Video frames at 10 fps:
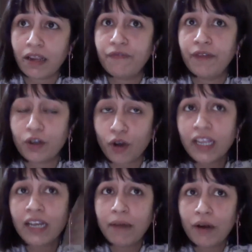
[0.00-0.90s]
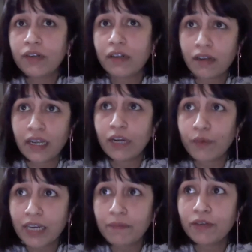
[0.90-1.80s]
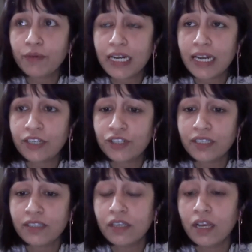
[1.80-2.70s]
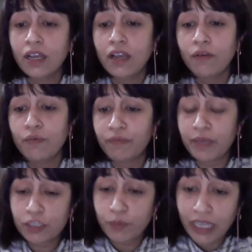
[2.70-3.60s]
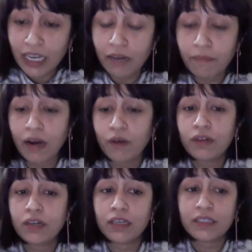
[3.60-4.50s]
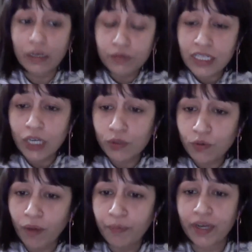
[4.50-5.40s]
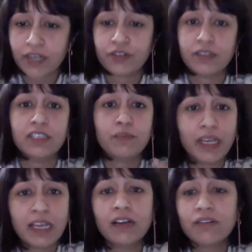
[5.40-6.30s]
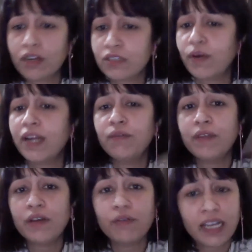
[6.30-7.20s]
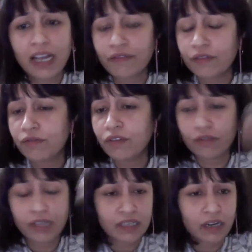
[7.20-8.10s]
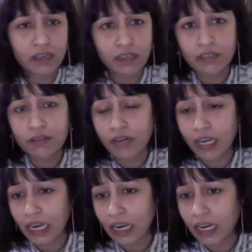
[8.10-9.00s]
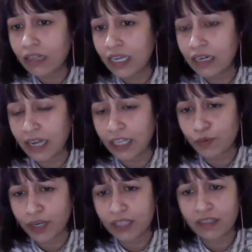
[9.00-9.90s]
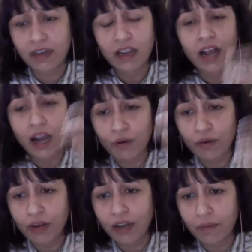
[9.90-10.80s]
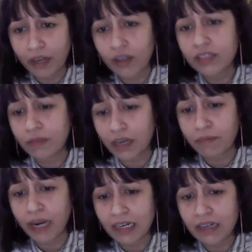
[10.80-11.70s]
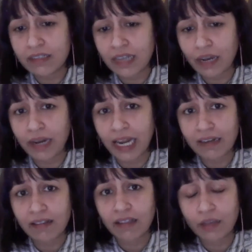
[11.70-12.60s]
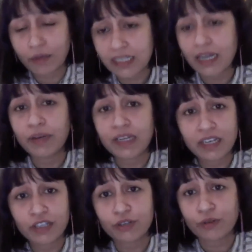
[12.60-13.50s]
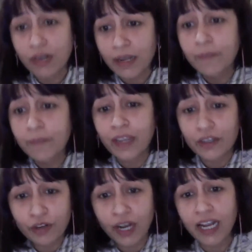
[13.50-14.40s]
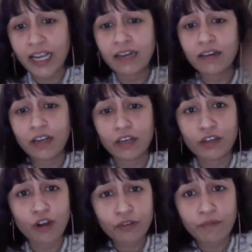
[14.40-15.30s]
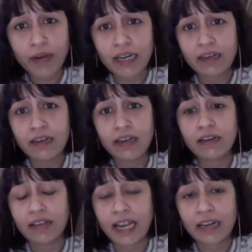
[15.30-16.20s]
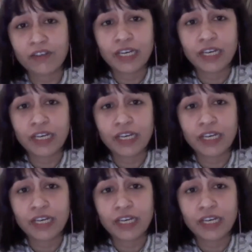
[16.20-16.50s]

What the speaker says: If we are talking about equity between nations, we've been speaking about South-South cooperation, speaking across. Why do we only have to, there's an article today in the Indian Express that how, because Biden is now elected in the US, how India should try and talk to Biden and get a